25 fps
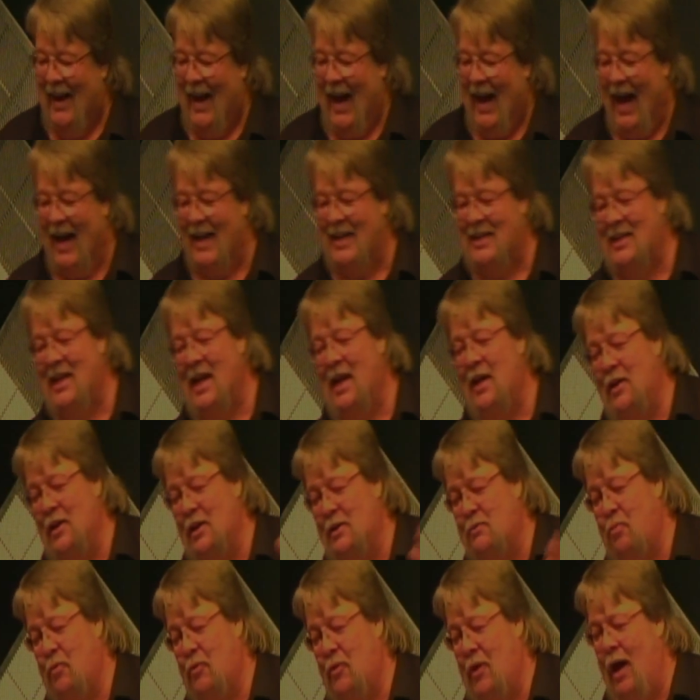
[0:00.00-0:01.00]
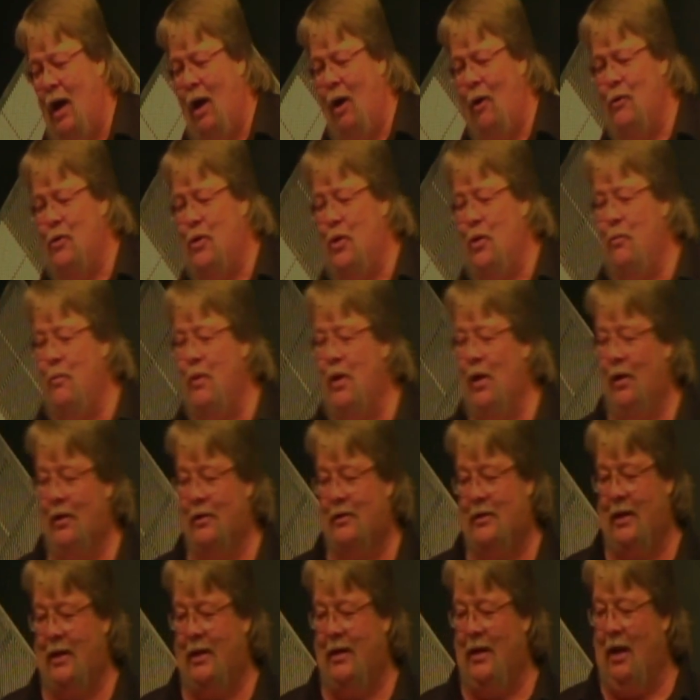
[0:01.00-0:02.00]
I say this with all
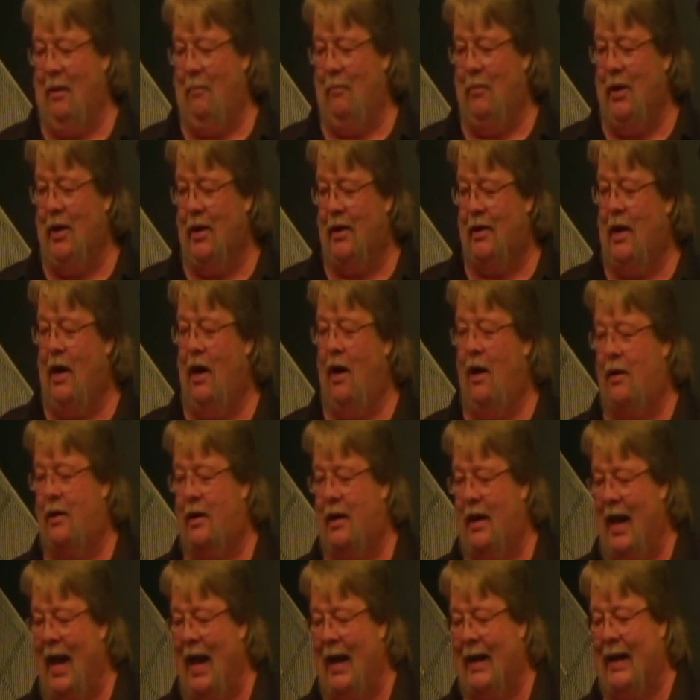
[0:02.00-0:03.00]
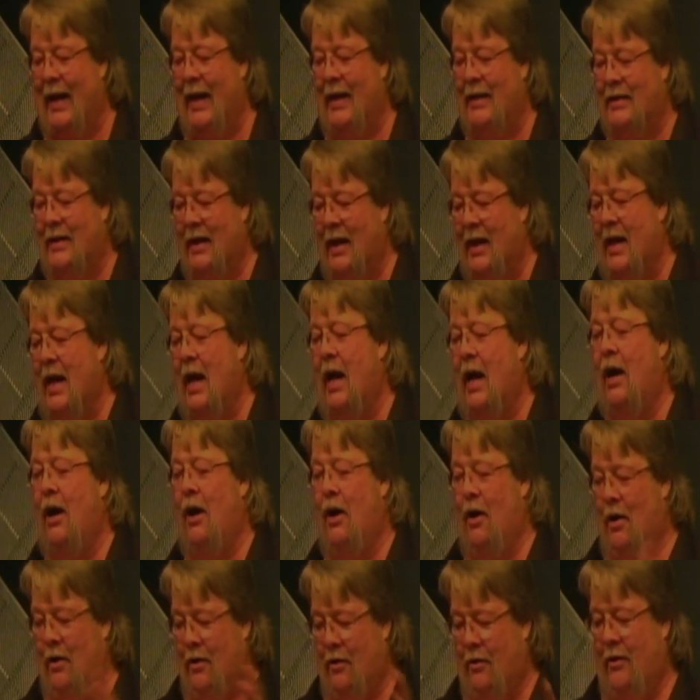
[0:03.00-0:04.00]
humility, not being cocky. I can't tell you how
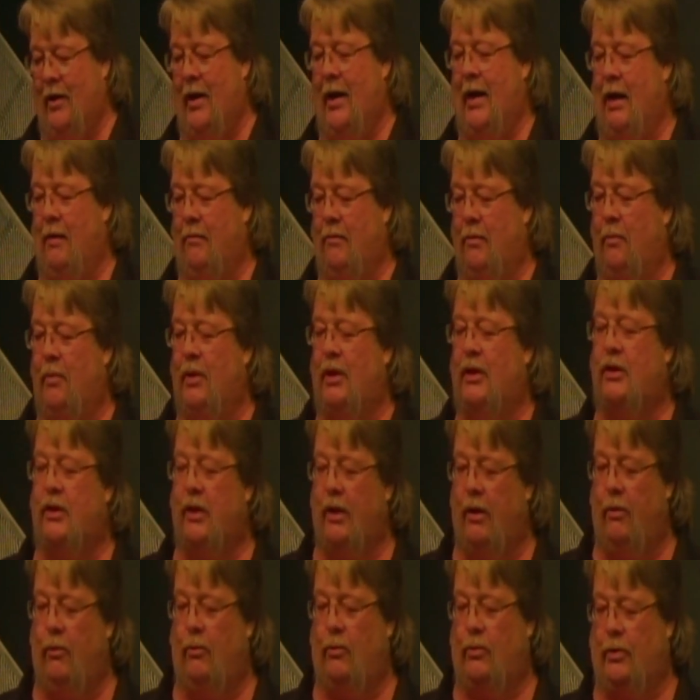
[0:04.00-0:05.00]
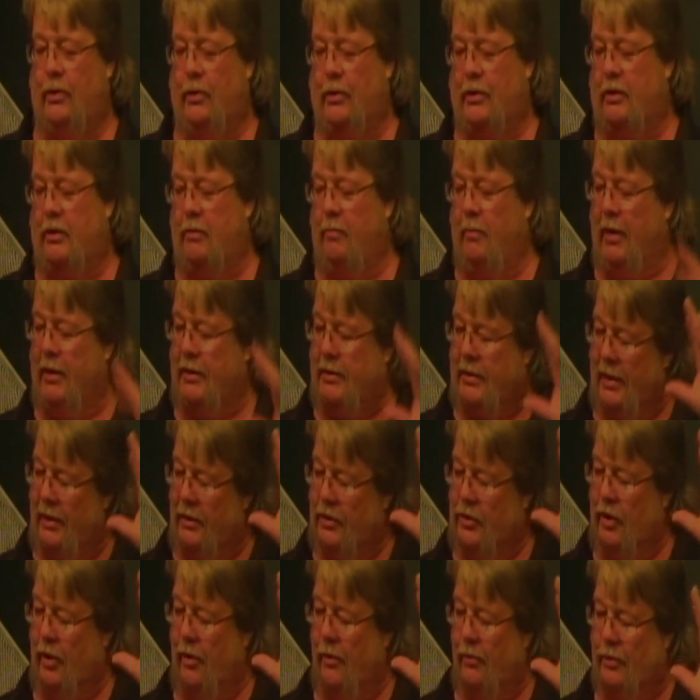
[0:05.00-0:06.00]
honored I am to be chosen. Somebody say
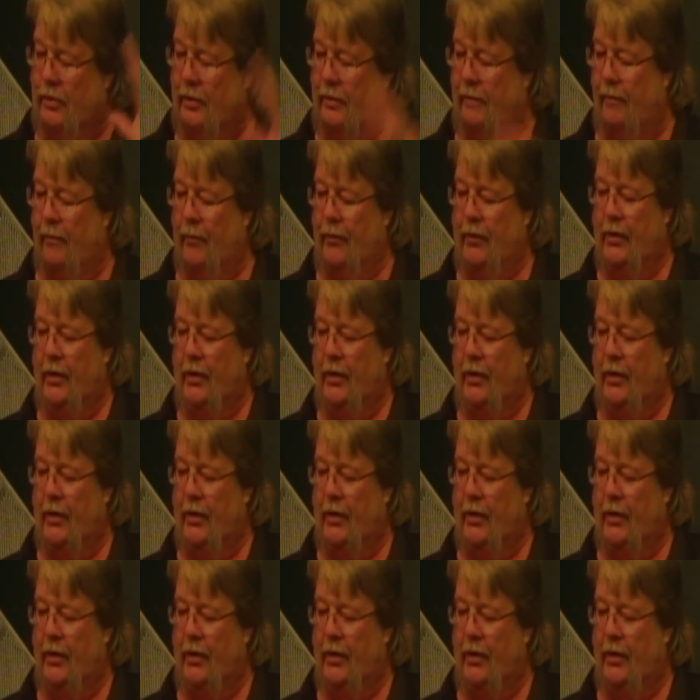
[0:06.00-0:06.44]
chosen.